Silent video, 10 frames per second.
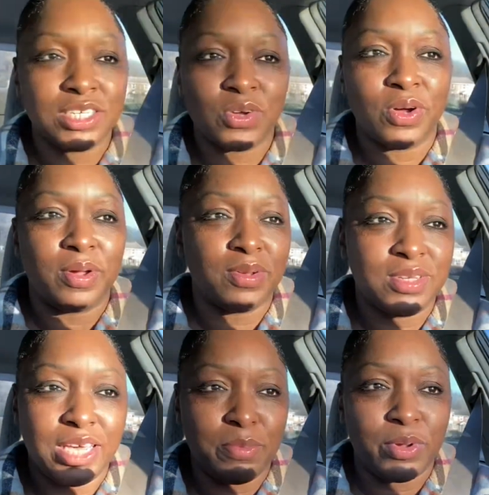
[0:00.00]
going to
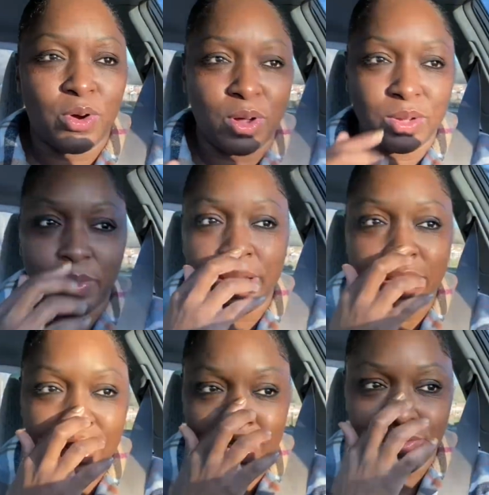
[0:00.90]
keep it all the
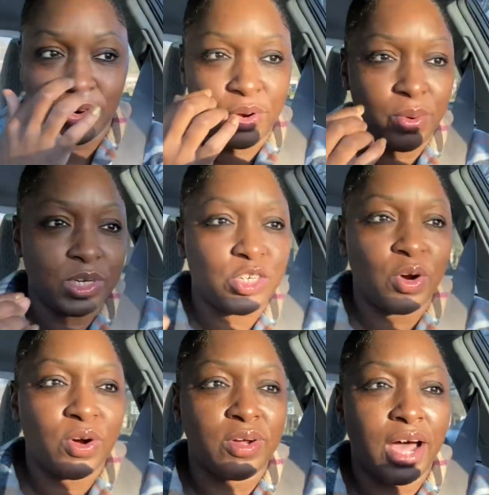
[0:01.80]
way real with y'all.